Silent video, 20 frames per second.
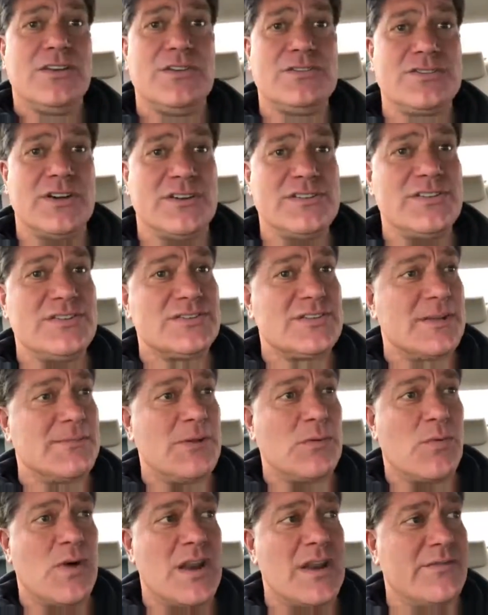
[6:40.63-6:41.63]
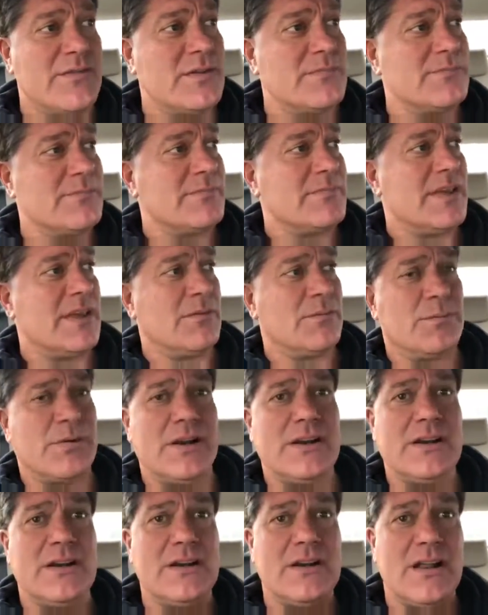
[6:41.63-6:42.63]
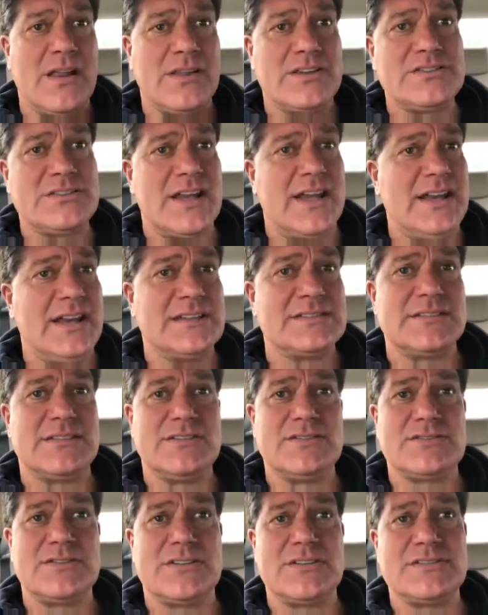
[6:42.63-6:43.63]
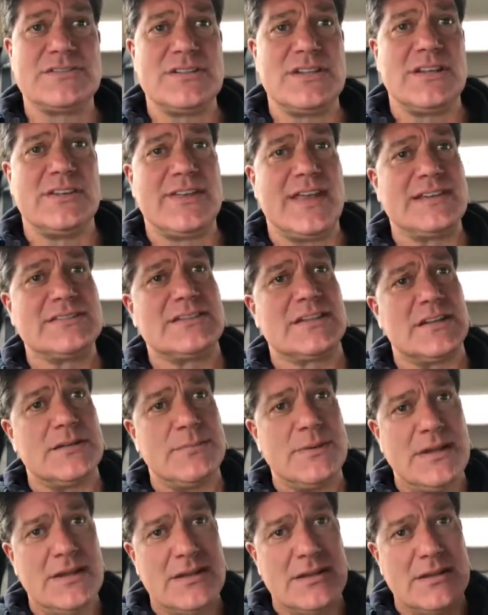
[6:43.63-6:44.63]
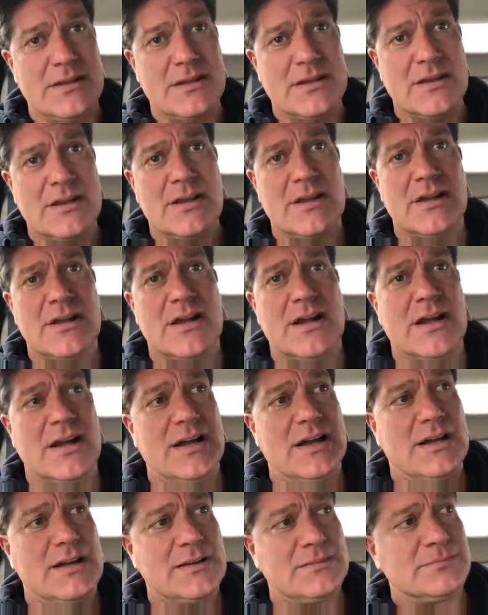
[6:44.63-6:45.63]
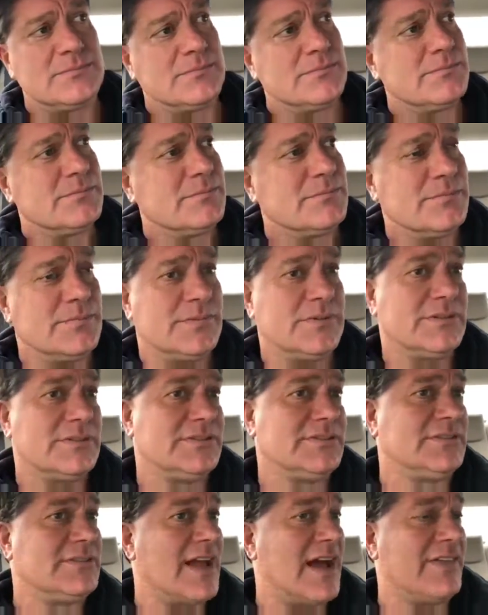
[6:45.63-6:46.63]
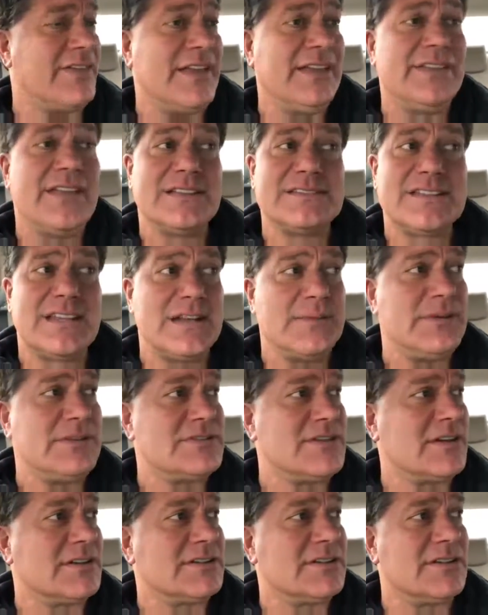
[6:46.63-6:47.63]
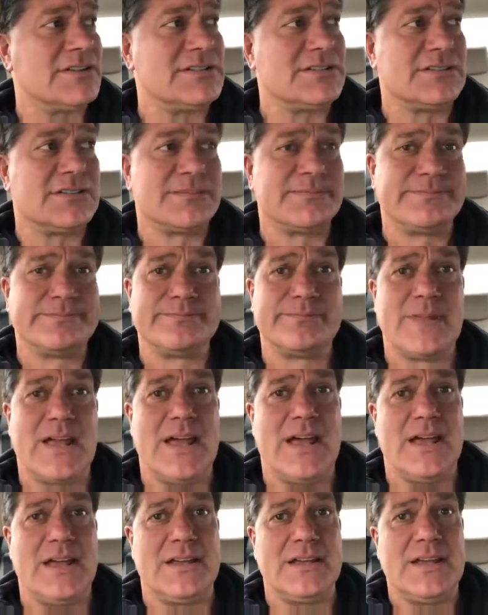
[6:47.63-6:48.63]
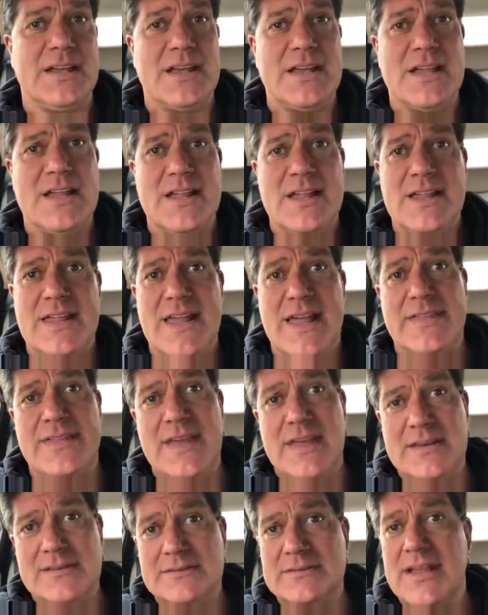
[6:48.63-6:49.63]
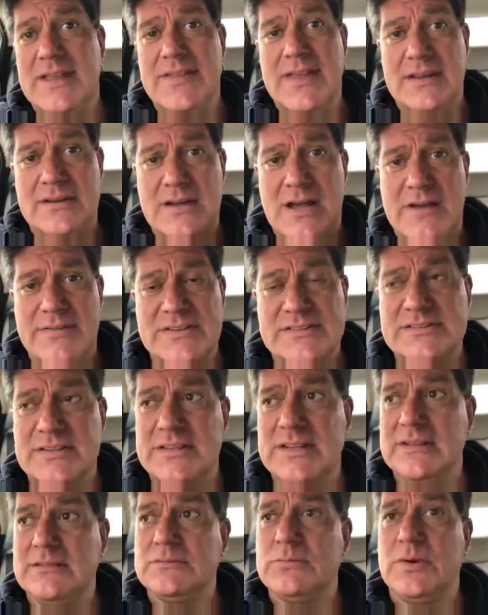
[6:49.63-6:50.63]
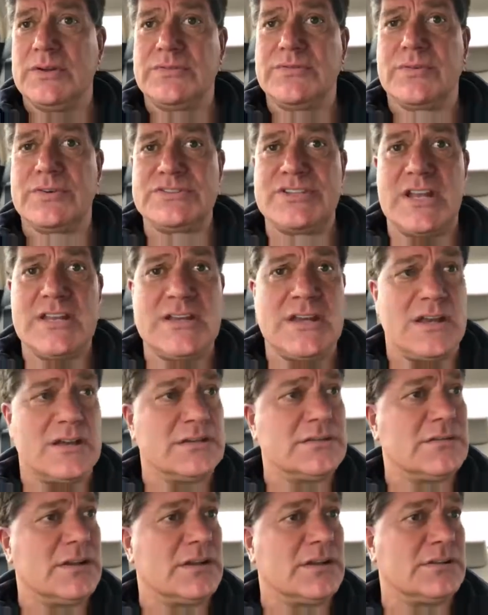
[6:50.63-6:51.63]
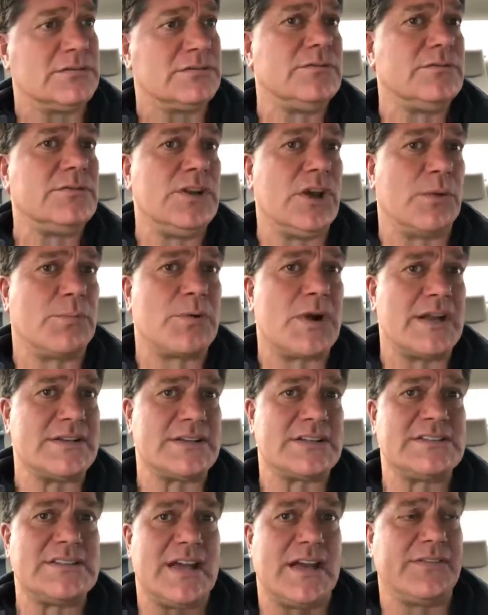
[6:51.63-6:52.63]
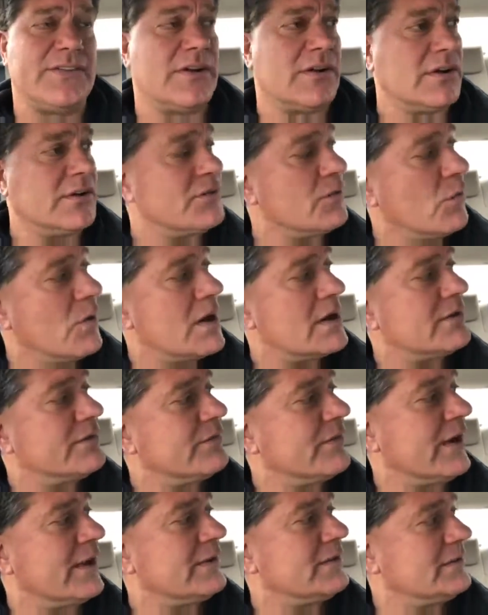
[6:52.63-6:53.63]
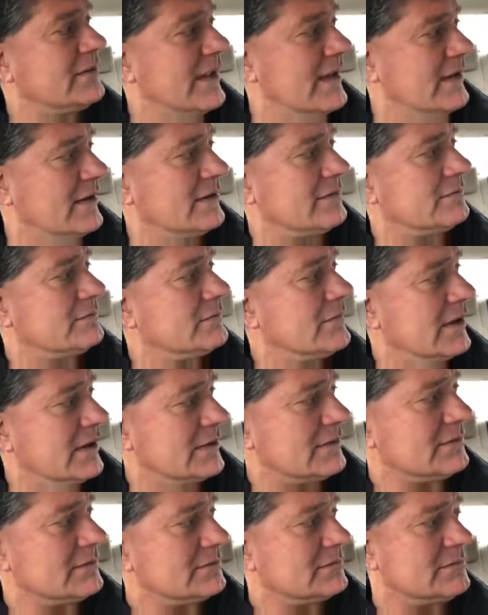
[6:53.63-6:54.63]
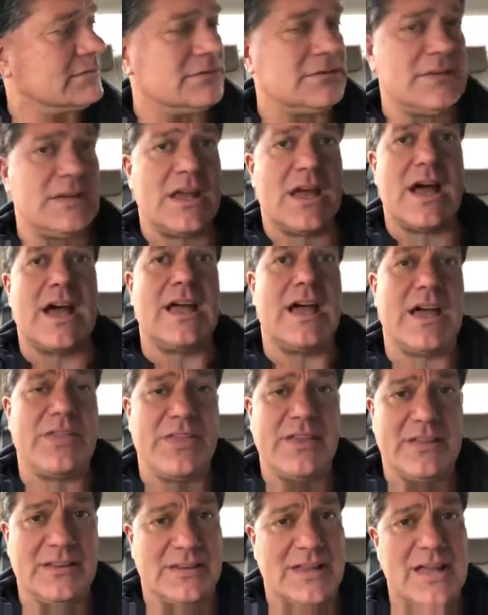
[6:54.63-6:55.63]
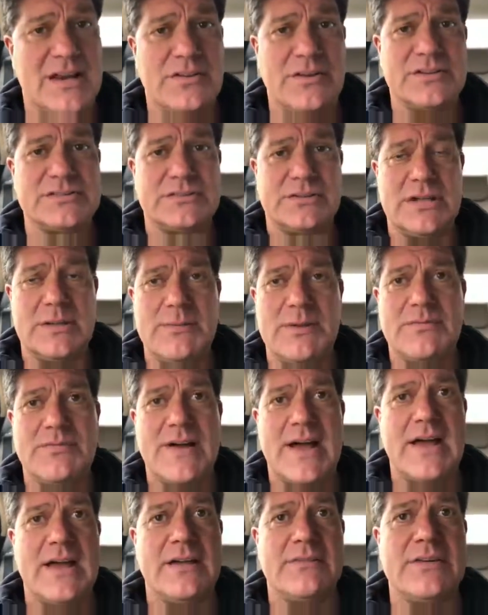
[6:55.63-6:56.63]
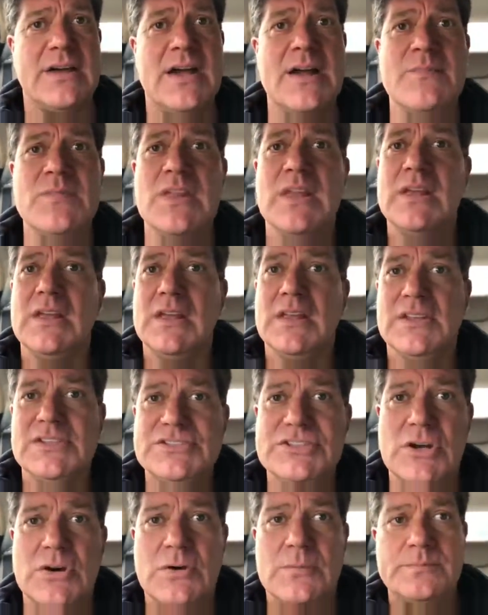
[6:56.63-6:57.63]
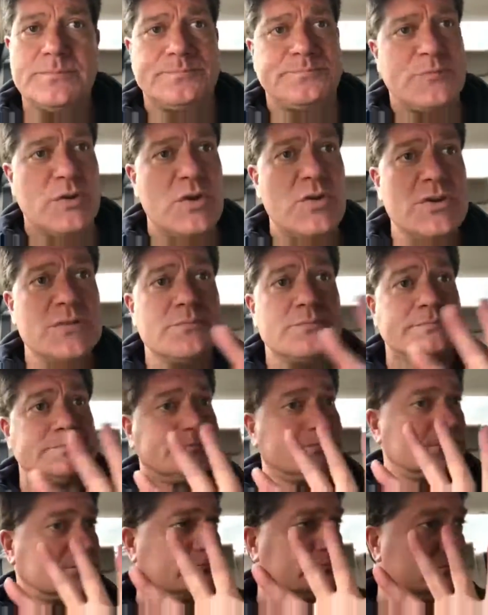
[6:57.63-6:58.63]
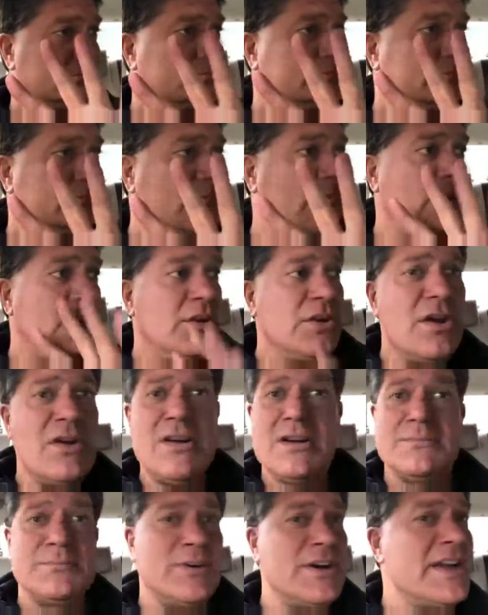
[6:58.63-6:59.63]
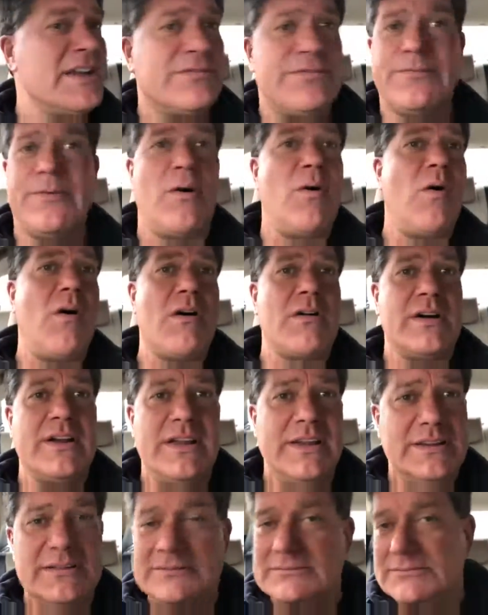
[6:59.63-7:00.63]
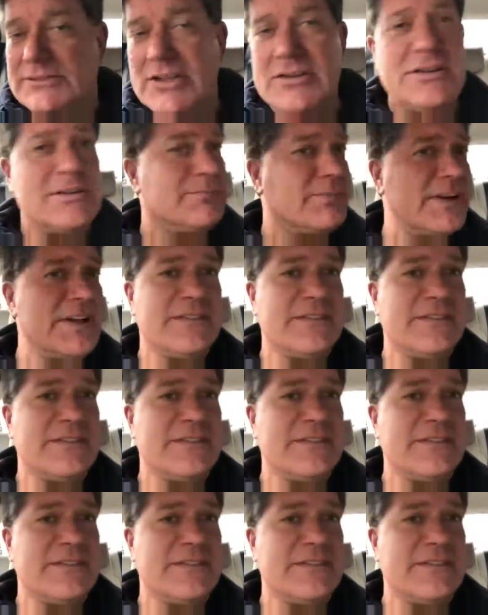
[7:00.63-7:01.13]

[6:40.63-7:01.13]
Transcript: is going to be one of them, bringing in all the Chinese in New Jersey. And that's going to be, I think that's going to be Jared Kushner. And then obviously with Virginia, you know, projects down there on the waterfront down in I think a lot of those are EB-5. So you can bring four in, you can